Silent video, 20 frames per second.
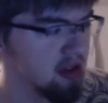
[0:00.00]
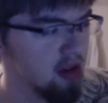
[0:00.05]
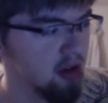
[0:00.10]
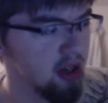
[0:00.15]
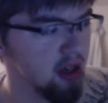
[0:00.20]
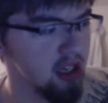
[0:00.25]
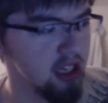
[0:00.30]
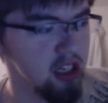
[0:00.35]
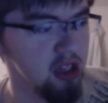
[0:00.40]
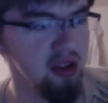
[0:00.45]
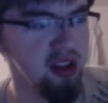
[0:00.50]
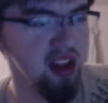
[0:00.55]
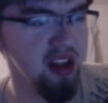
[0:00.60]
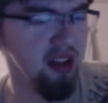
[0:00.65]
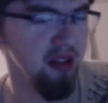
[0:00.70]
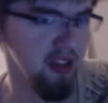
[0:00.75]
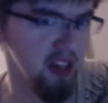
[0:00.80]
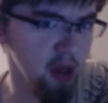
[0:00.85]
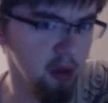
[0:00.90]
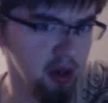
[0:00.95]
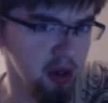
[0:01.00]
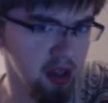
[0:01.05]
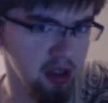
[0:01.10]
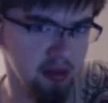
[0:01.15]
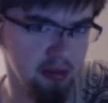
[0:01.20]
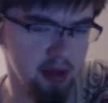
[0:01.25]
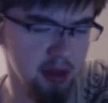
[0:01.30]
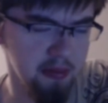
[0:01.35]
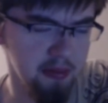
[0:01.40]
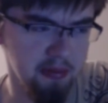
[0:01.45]
using Leona
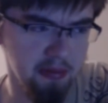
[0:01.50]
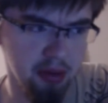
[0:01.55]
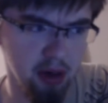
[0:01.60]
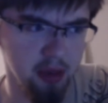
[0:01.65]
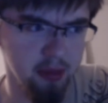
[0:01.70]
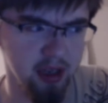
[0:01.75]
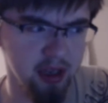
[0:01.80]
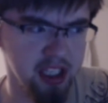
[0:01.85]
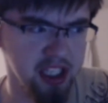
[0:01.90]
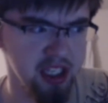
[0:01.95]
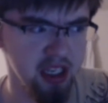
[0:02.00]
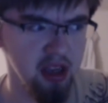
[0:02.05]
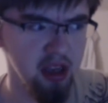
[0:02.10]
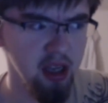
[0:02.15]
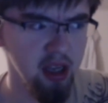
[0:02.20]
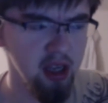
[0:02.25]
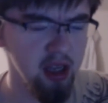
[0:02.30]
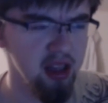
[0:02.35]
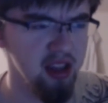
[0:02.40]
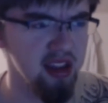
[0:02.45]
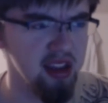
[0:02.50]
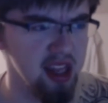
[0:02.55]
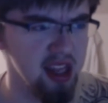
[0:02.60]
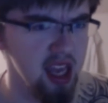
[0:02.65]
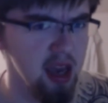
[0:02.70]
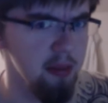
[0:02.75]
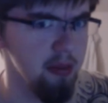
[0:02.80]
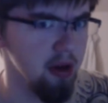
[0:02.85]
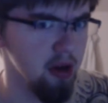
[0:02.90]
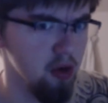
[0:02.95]
to pretty much
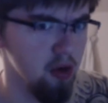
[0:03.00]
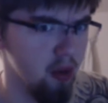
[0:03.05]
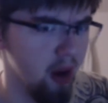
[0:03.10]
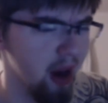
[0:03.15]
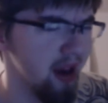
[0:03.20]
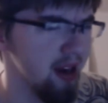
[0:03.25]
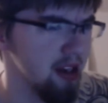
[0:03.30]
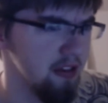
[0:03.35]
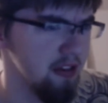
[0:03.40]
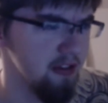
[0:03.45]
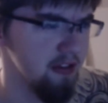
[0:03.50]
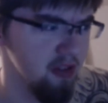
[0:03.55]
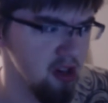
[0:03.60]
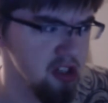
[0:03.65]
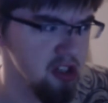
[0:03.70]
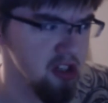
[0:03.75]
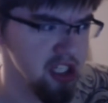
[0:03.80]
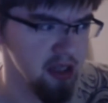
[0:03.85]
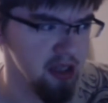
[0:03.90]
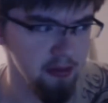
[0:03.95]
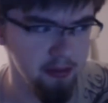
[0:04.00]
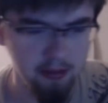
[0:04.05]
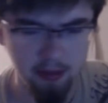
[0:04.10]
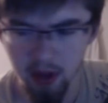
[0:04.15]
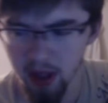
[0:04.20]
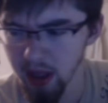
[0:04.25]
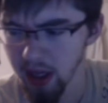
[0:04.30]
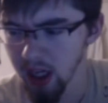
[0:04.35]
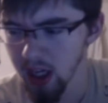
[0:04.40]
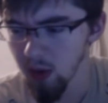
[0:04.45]
skip Grand Conversion,
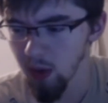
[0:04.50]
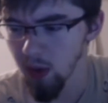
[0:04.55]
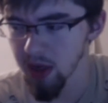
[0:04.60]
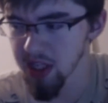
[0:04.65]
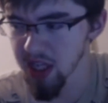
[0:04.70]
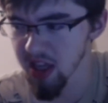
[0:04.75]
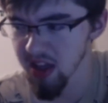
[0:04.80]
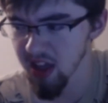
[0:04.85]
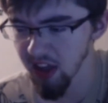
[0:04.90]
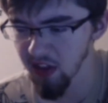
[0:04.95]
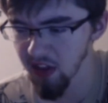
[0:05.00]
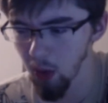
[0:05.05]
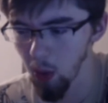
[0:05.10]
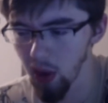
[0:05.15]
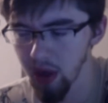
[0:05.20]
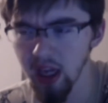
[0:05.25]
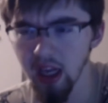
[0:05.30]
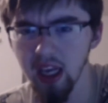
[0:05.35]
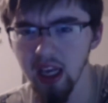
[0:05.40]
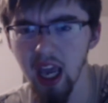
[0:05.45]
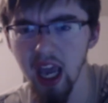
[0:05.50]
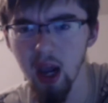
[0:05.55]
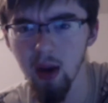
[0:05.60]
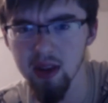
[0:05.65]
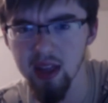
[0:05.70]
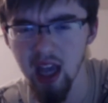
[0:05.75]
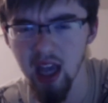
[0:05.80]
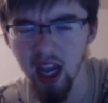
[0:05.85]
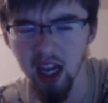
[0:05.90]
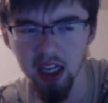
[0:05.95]
which is like the one-hit KO
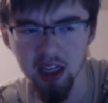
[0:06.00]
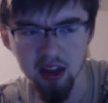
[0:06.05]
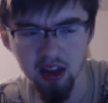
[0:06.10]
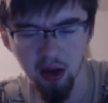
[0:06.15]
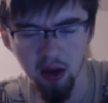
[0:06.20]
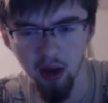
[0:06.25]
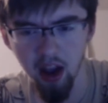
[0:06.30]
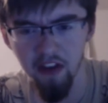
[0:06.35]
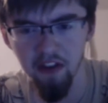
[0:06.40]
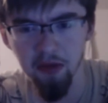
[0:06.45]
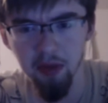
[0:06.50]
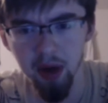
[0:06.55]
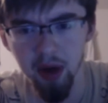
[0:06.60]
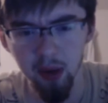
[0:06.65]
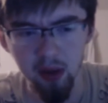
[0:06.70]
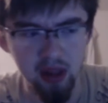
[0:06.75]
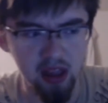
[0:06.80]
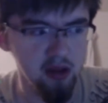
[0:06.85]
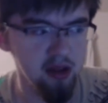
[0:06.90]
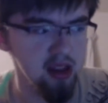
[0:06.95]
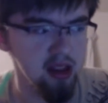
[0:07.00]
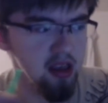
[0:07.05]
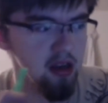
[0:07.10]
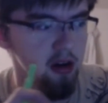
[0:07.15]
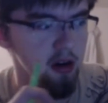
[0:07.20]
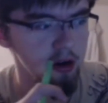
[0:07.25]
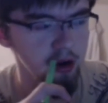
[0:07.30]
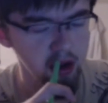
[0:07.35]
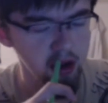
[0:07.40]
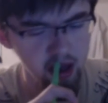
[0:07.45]
attack. So everybody was using
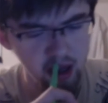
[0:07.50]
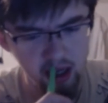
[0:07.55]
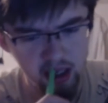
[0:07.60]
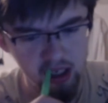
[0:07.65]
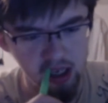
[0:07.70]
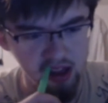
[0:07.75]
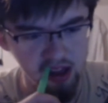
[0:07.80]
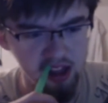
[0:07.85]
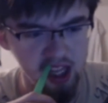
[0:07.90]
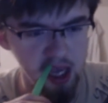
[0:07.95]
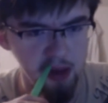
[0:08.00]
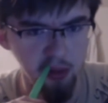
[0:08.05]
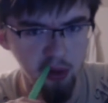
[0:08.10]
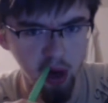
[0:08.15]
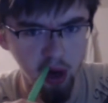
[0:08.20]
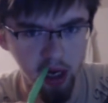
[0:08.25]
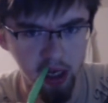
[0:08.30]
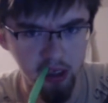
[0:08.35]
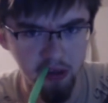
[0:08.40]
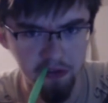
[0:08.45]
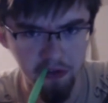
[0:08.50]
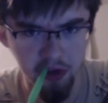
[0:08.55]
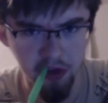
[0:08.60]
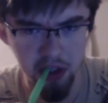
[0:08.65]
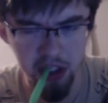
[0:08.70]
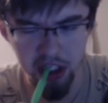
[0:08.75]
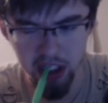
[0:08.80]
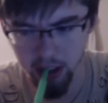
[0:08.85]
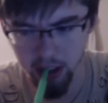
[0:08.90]
her to skip Grand Conversion.